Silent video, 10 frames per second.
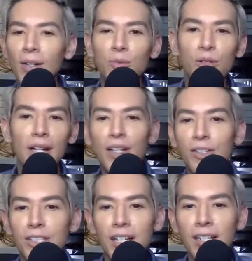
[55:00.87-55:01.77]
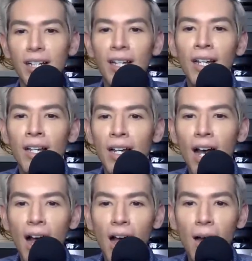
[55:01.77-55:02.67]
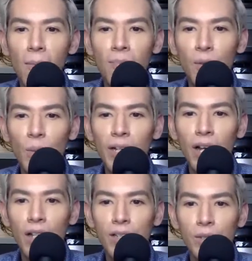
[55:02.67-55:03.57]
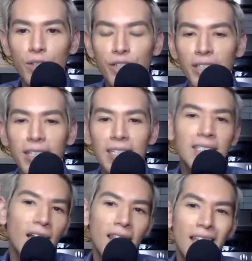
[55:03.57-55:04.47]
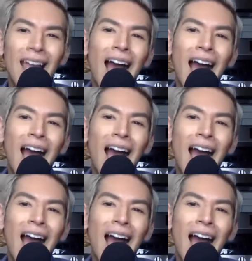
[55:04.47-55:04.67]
I'm trying to understand it. Queen consort, she leaks nothing.